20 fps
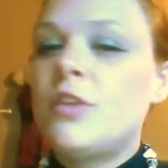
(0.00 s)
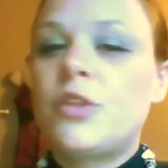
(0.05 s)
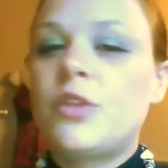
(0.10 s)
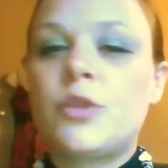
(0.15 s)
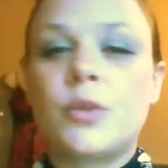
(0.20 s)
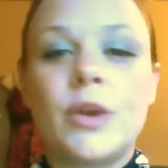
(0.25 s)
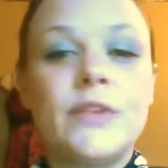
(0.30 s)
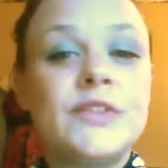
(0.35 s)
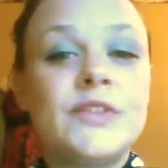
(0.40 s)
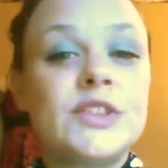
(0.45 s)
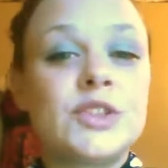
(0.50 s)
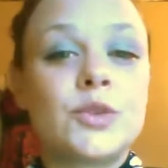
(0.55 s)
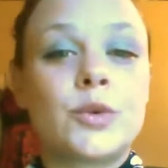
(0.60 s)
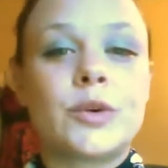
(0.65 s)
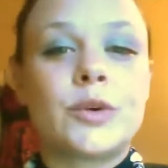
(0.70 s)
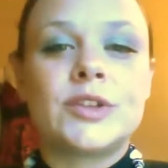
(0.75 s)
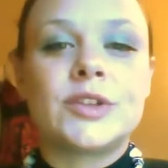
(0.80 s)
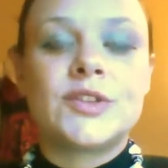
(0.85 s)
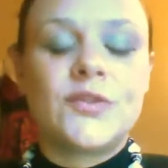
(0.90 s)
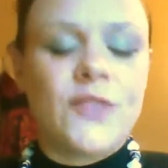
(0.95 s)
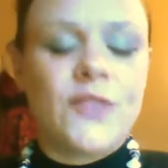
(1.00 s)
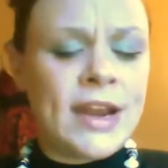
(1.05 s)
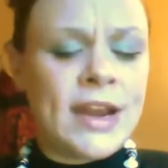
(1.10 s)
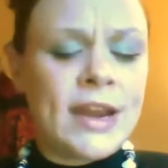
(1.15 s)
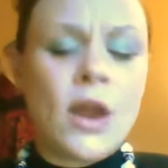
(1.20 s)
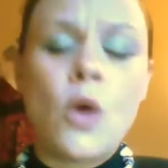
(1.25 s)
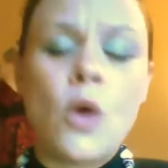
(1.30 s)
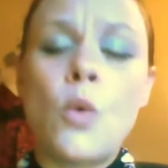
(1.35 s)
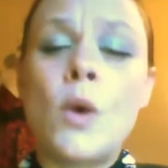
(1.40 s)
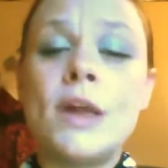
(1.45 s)
Thrift stores.
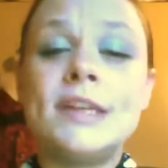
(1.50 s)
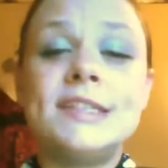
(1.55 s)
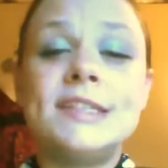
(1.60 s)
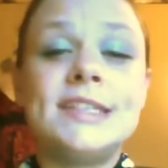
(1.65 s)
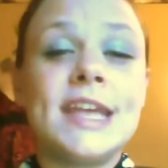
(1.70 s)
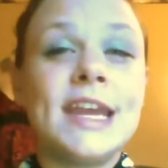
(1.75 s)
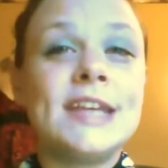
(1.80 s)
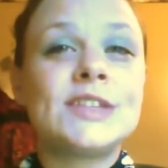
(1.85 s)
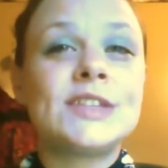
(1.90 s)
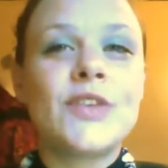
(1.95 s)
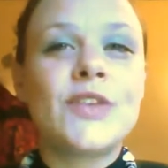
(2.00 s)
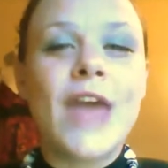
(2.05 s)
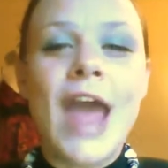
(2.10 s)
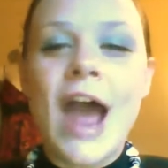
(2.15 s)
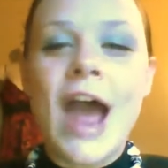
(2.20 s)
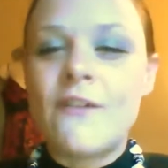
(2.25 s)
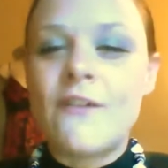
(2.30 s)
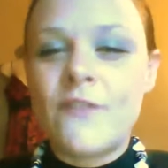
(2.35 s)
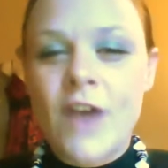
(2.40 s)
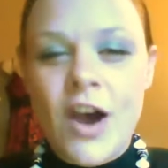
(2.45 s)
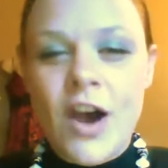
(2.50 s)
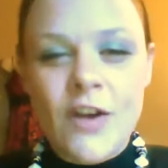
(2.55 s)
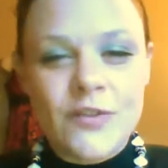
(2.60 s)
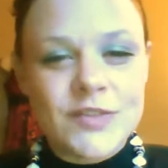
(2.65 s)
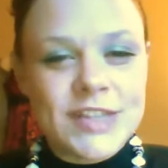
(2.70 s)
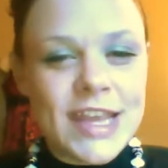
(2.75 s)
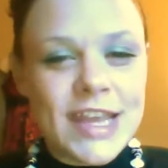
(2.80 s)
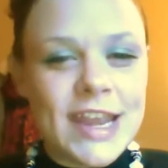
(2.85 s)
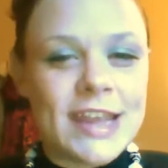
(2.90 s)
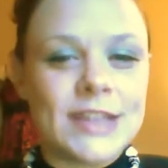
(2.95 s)
Find out what days are the half off
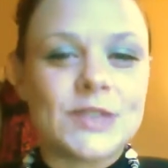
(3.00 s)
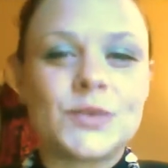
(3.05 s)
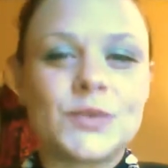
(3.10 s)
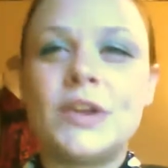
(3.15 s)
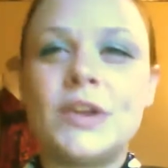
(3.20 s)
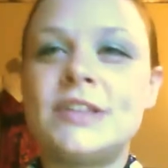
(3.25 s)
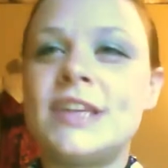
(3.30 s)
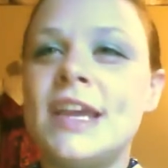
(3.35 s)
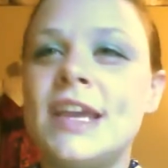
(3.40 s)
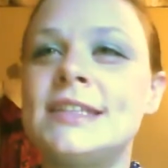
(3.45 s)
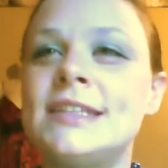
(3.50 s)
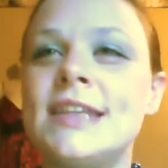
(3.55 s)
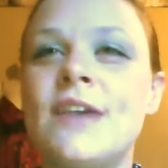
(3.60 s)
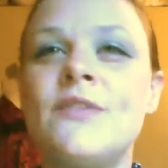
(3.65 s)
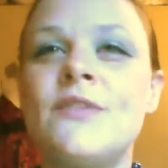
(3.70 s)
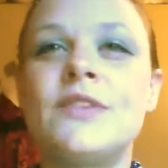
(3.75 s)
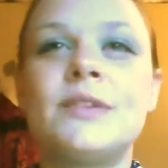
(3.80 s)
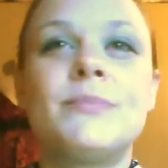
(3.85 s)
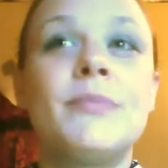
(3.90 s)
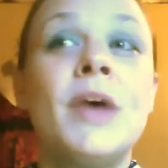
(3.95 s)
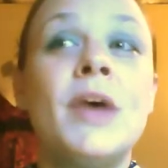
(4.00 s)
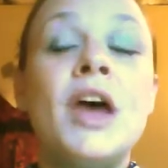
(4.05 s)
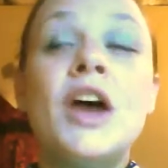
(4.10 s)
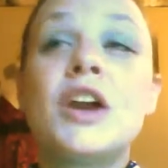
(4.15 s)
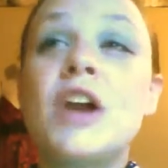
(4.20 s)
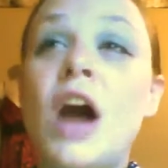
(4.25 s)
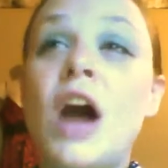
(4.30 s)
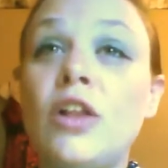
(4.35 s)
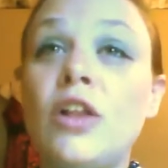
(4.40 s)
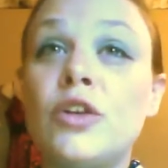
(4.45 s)
days. What days have the
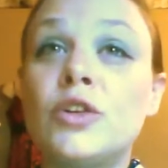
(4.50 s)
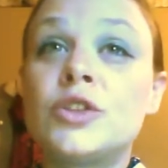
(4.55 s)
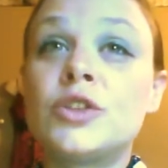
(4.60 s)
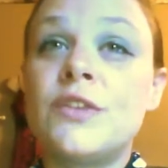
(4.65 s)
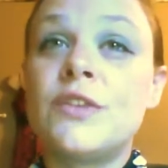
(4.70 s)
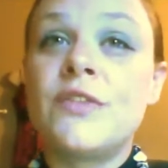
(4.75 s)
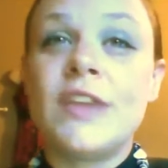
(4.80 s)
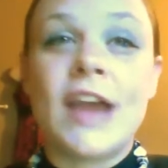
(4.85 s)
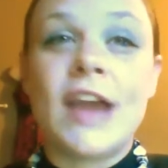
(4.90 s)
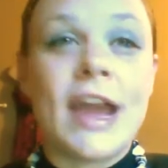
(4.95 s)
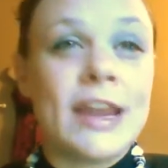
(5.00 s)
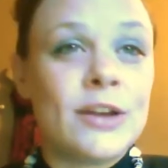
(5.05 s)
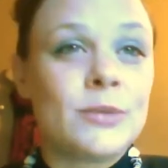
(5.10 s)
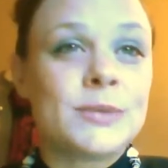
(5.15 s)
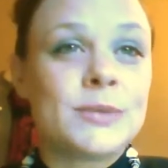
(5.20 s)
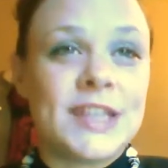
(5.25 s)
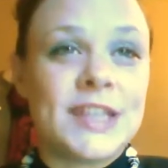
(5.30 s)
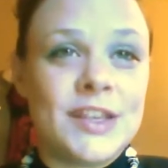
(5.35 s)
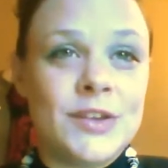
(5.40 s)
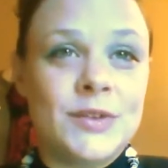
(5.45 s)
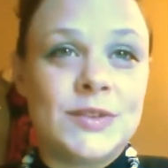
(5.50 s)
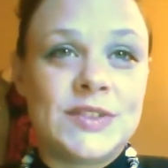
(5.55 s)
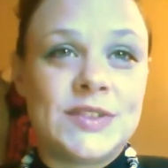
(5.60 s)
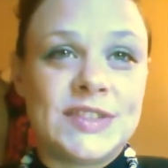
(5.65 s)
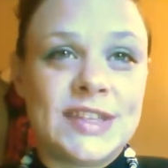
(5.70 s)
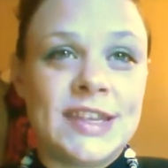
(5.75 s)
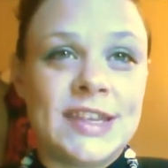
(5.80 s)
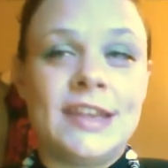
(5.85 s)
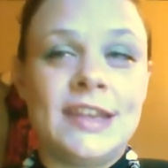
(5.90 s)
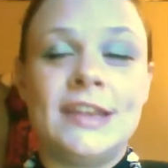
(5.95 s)
colors of the items that you've
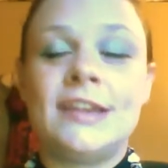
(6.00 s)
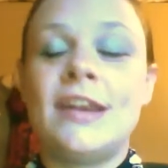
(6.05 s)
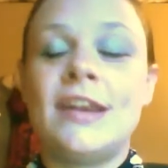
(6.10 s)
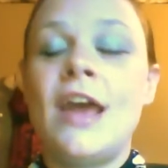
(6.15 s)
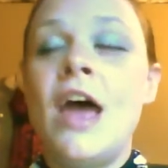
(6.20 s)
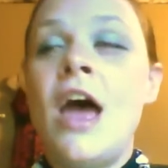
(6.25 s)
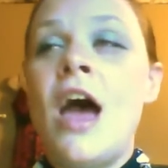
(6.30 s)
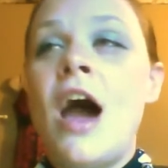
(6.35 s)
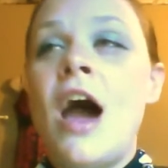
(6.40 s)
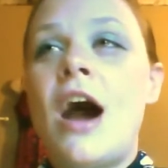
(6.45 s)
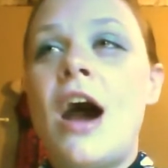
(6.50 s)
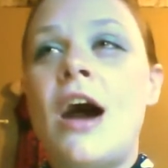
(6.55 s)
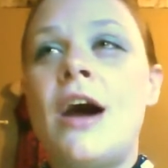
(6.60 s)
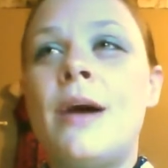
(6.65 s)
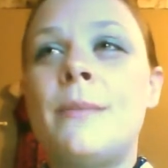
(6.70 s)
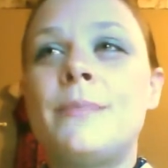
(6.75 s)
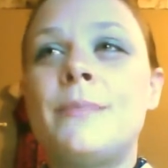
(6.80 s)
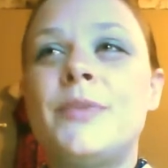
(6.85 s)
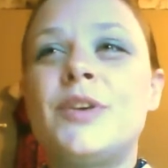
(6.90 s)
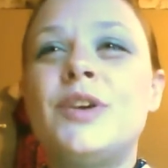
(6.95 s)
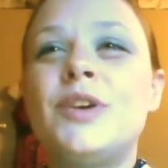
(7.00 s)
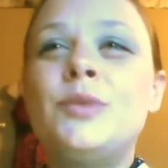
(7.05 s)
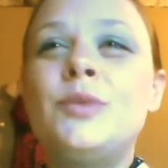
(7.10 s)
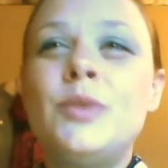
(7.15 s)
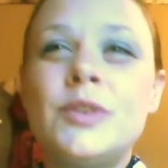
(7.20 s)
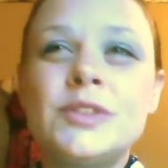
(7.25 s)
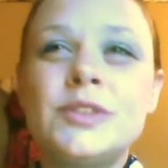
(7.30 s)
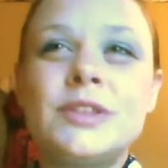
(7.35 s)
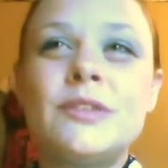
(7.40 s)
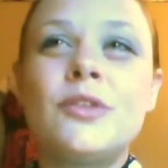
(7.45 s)
seen. The
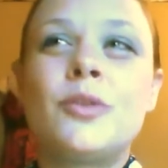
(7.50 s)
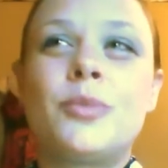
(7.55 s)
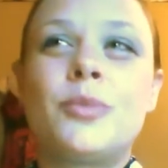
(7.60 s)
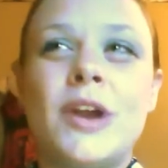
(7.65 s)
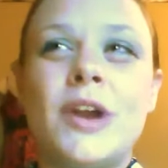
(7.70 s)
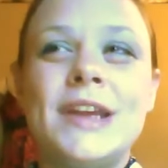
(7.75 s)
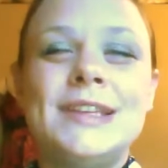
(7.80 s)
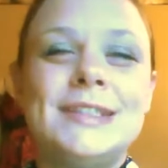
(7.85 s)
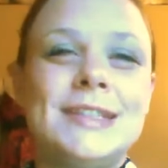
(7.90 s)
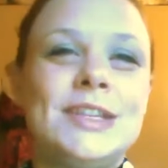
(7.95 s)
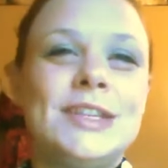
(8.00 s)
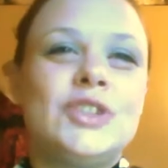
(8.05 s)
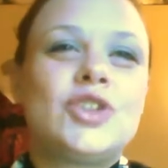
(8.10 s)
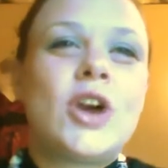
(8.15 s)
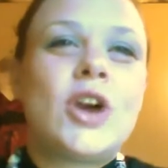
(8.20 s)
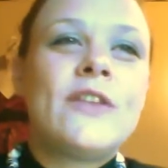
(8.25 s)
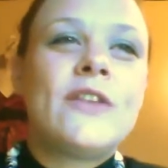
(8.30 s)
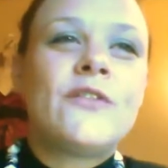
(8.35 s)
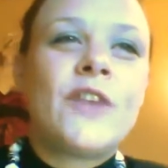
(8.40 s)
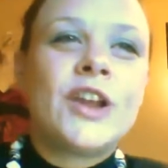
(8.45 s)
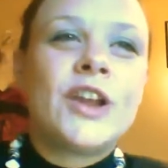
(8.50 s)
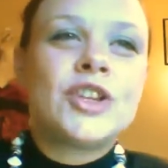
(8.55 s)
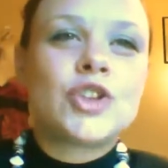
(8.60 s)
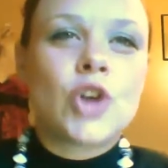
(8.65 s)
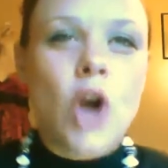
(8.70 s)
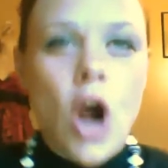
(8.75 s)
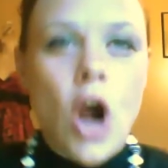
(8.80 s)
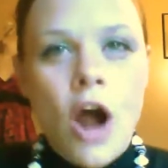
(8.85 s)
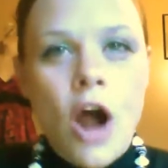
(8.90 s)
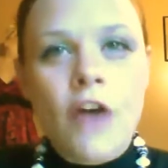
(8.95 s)
Goodwill is a little pricey. Try to find
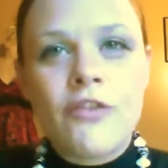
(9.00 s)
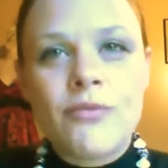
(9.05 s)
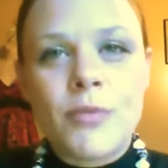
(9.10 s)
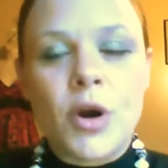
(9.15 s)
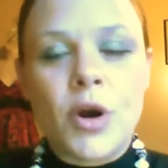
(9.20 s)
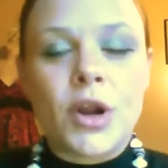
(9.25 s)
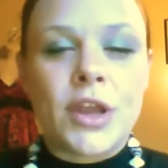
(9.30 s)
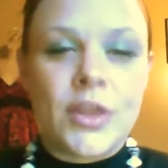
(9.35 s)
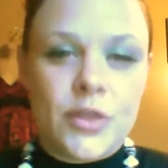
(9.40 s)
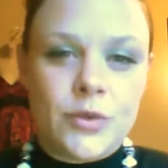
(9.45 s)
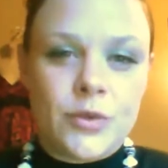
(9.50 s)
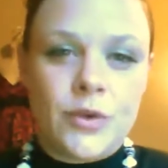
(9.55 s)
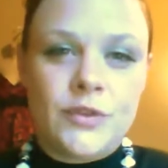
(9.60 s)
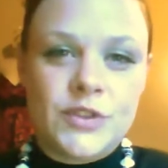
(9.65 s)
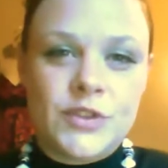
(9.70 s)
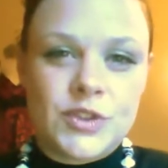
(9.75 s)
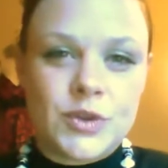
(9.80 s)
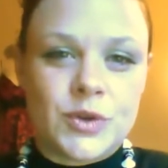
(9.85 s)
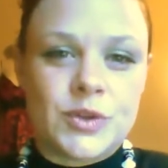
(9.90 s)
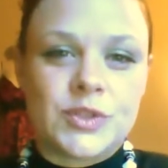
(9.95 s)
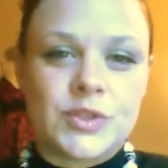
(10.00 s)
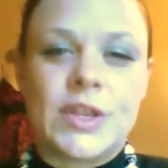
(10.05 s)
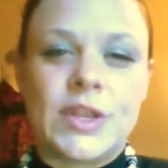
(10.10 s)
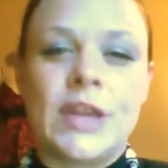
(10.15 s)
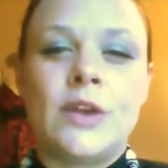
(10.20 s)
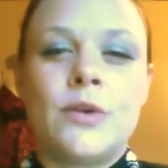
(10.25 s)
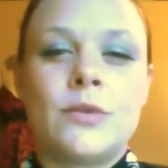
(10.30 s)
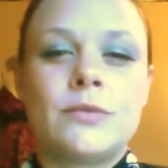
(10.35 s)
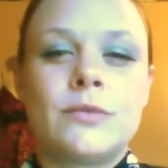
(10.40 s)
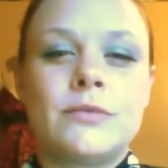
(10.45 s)
your off-market thrift stores. They
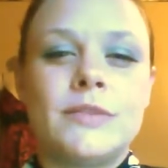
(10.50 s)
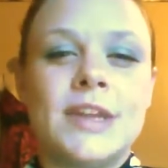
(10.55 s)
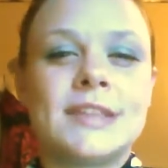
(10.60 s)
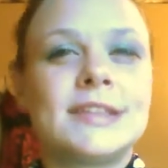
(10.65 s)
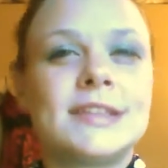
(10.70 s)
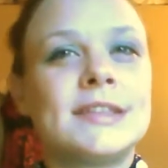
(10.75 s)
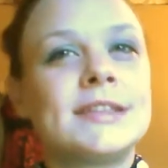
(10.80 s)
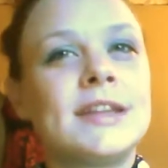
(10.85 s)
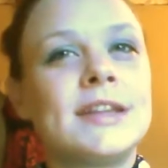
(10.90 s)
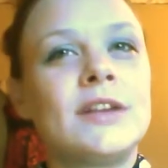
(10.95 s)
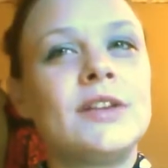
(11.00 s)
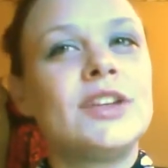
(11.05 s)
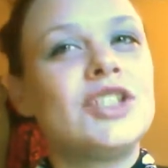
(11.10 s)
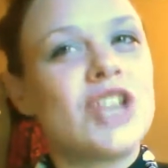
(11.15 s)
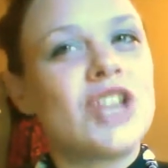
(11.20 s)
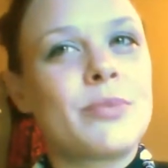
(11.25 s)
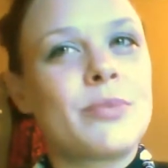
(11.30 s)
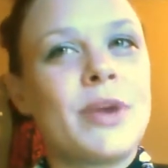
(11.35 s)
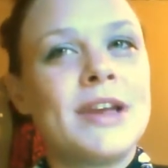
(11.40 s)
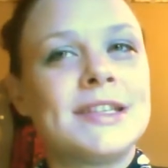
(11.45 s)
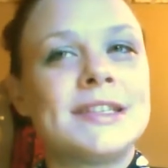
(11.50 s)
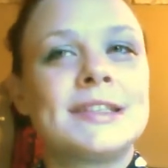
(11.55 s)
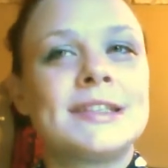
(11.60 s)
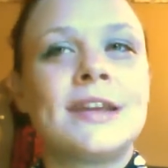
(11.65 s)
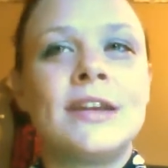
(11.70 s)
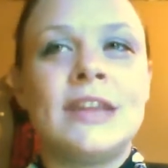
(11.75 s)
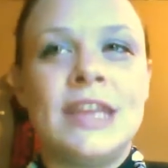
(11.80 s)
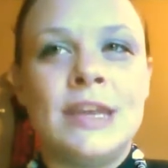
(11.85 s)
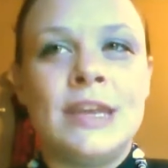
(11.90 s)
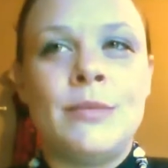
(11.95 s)
don't necessarily check prices
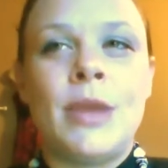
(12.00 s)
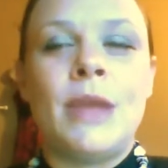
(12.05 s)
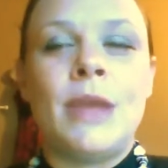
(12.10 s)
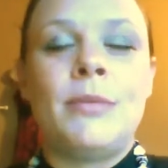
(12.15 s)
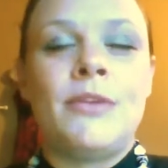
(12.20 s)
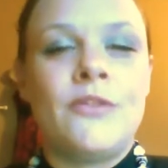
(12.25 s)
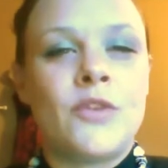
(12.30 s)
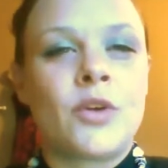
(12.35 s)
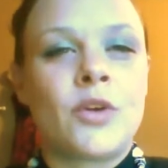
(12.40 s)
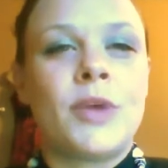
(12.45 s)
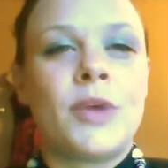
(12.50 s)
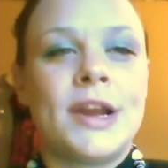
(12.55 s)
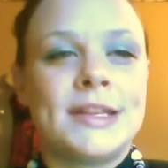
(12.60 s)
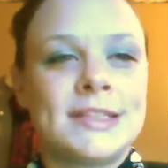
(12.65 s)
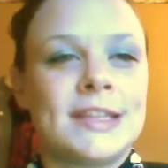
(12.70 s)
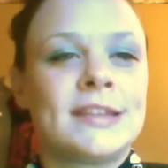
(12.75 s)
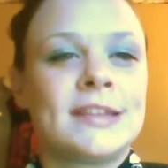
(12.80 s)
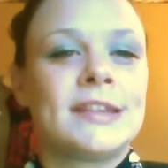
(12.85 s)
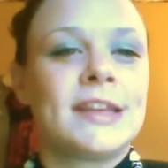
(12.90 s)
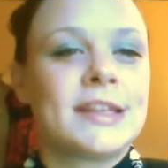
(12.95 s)
on eBay before pricing